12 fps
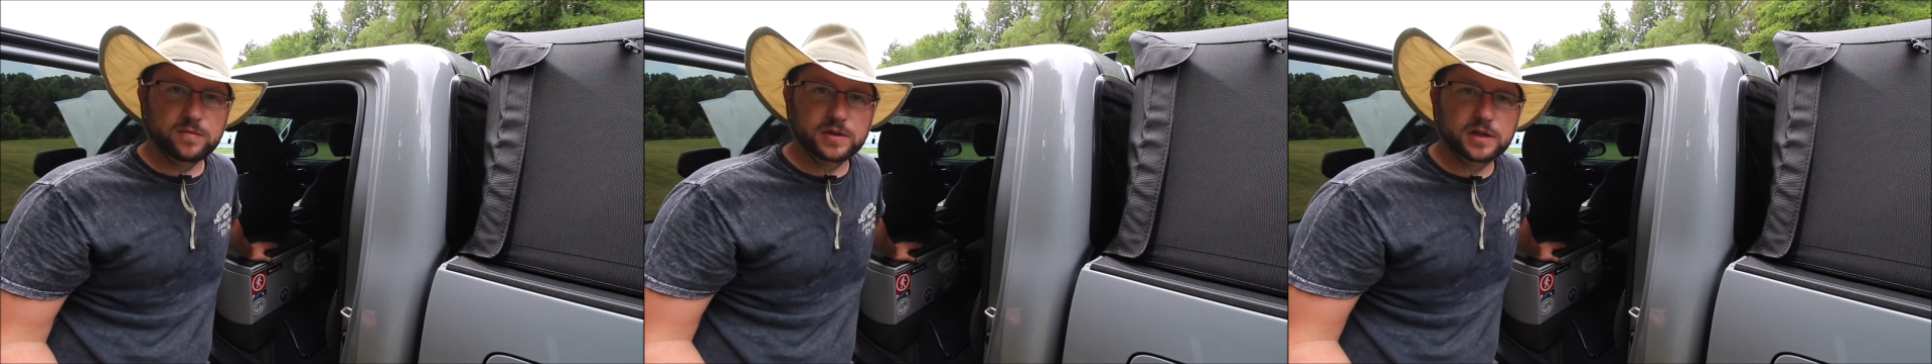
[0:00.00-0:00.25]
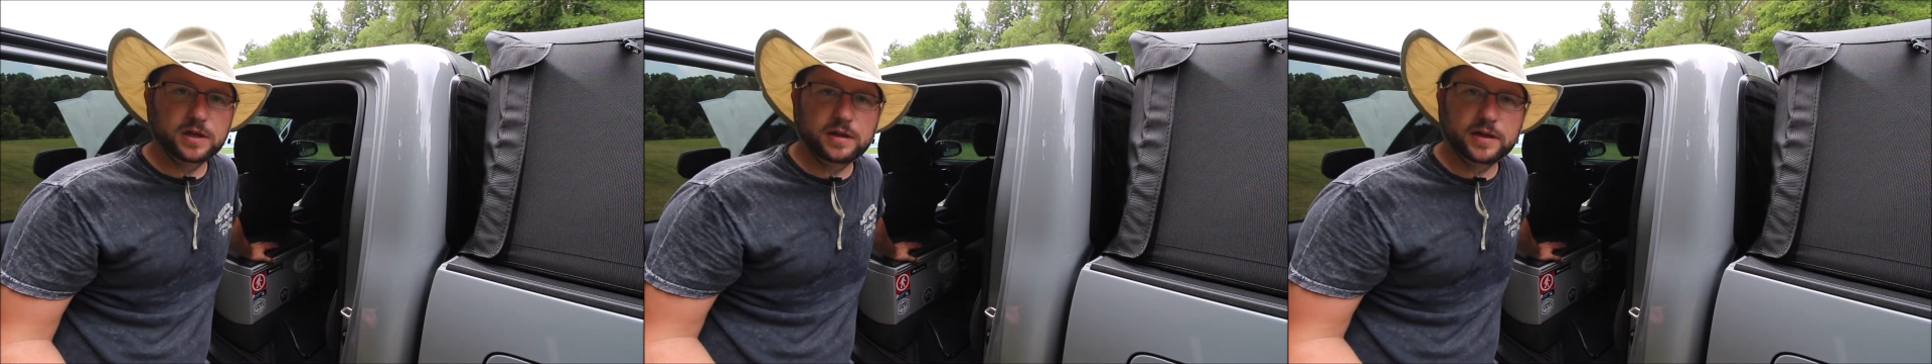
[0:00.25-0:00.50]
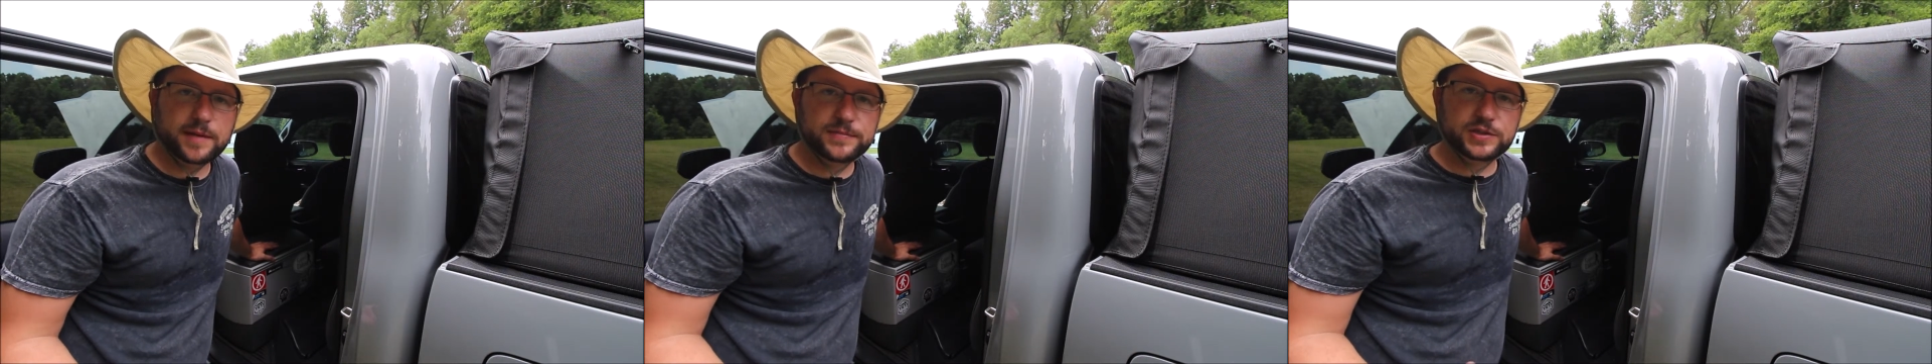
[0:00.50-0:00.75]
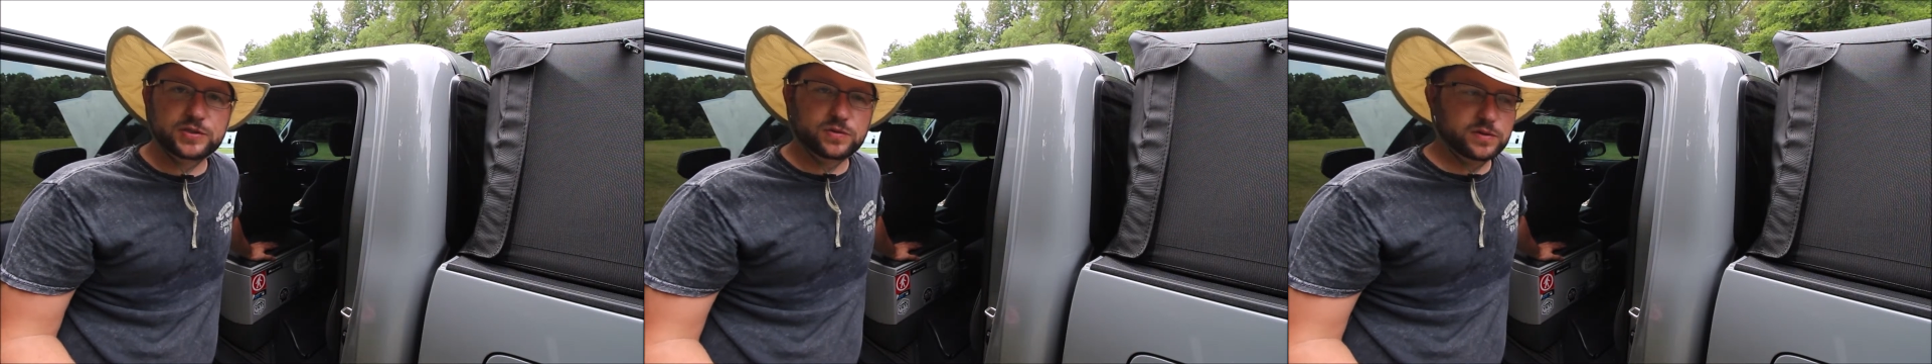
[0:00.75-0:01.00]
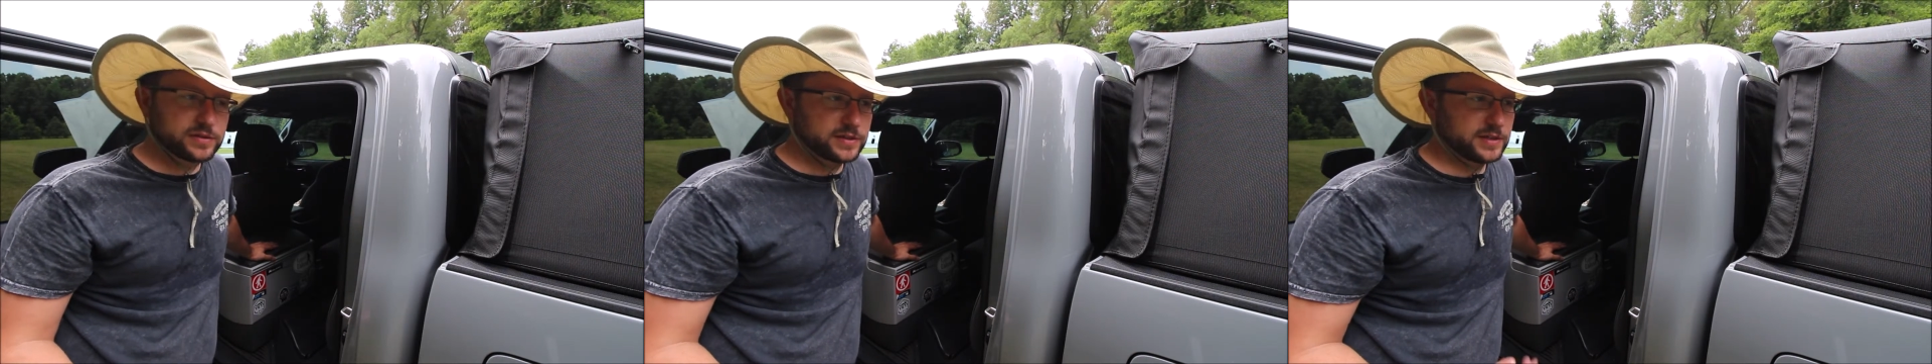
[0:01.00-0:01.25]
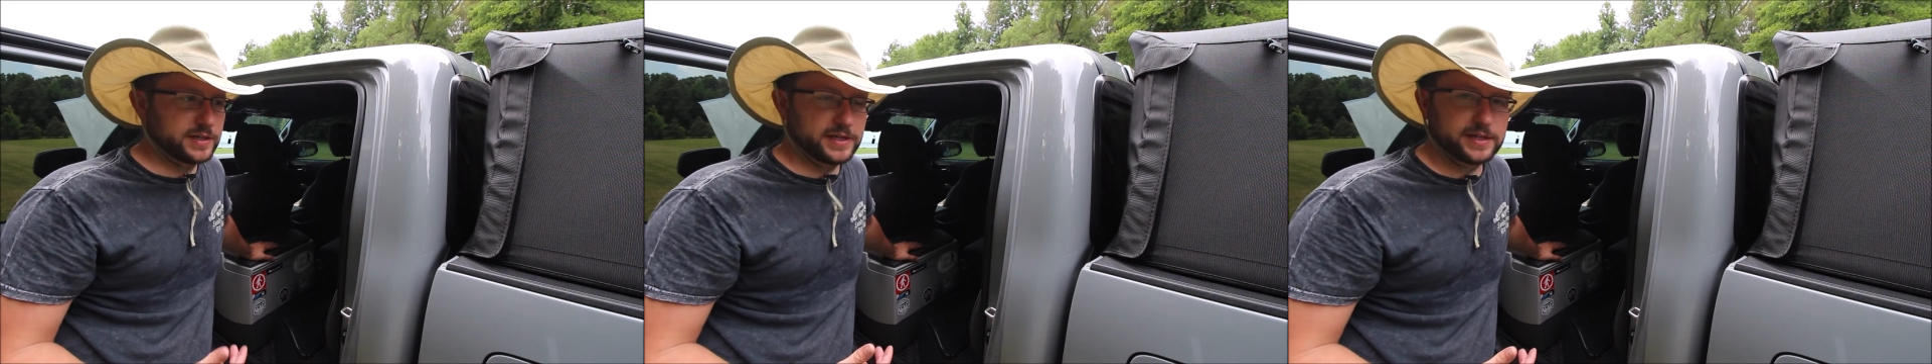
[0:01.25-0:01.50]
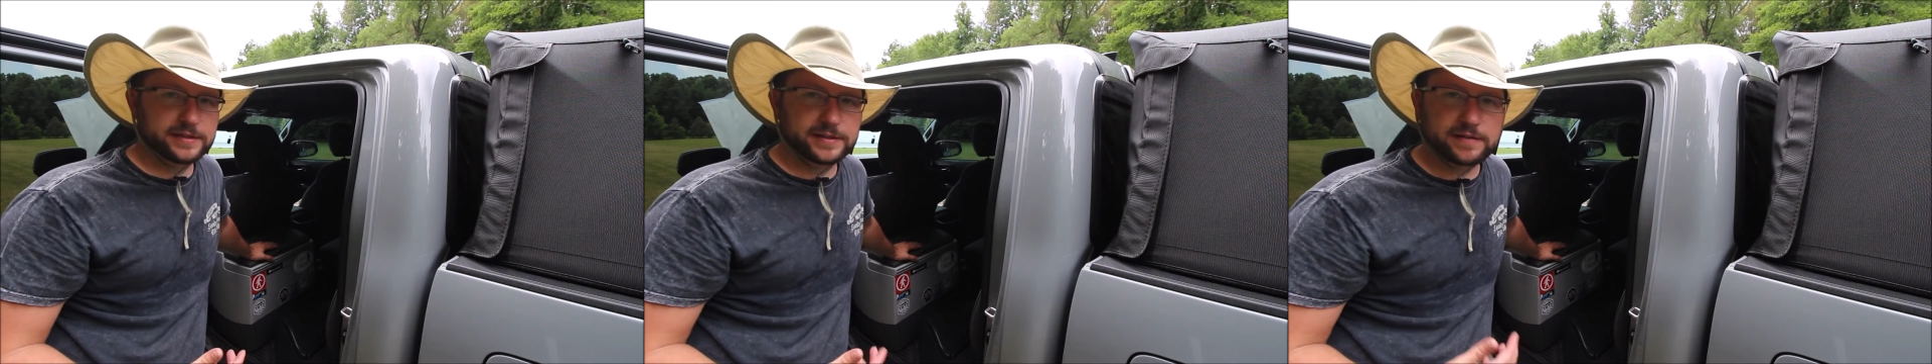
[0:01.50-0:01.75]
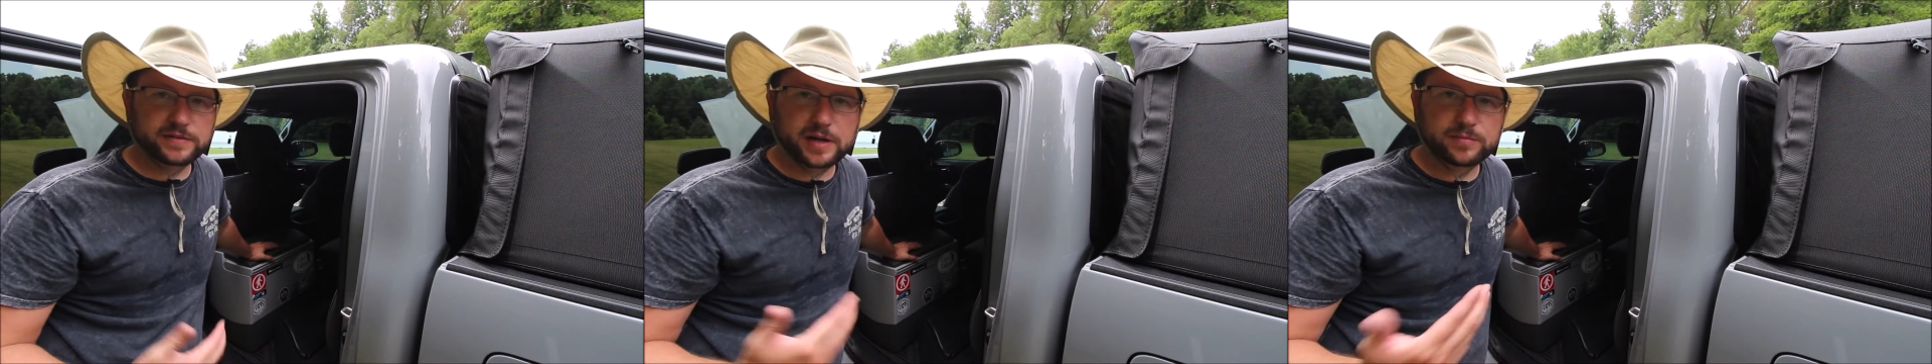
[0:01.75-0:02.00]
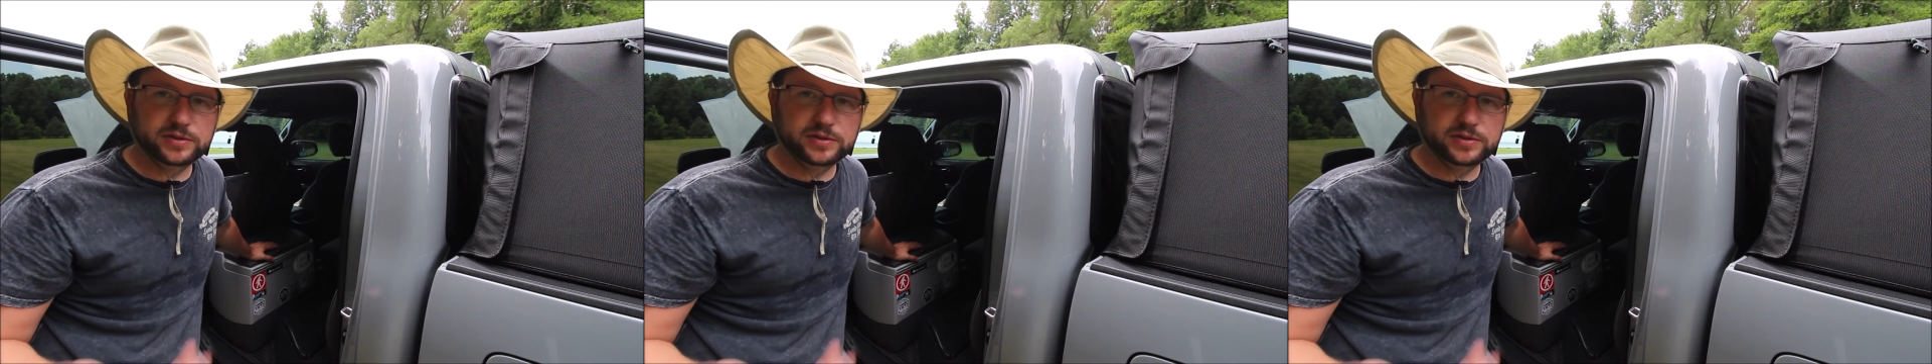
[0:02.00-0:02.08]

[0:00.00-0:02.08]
but luckily I'm short and I've got